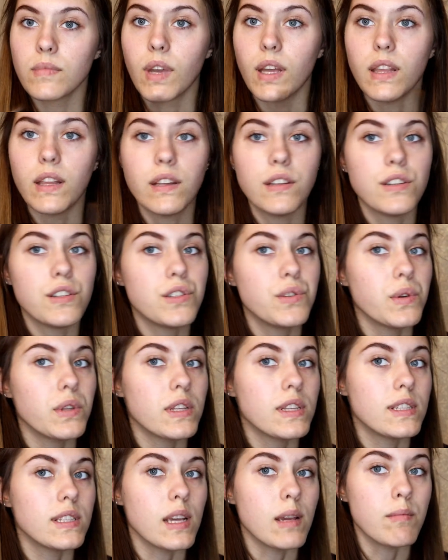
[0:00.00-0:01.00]
And then just doing the
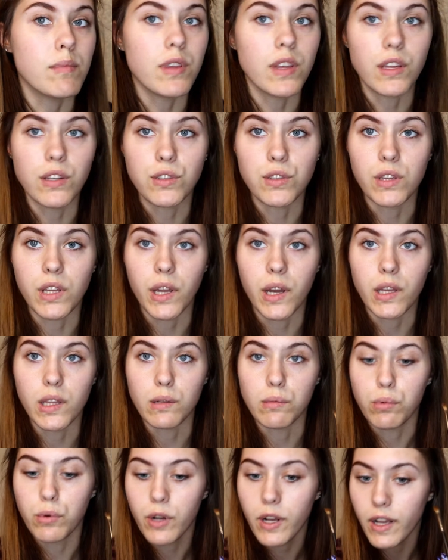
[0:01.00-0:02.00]
same thing to the
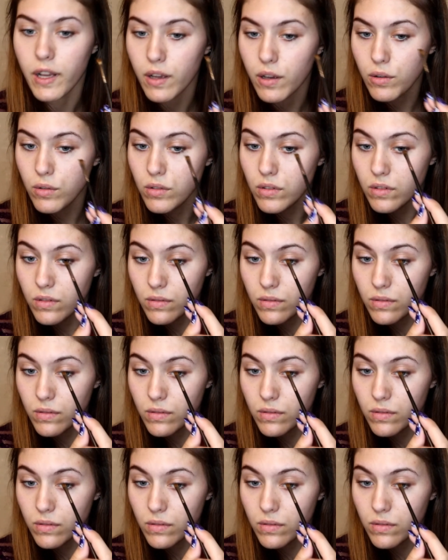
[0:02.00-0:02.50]
other brow.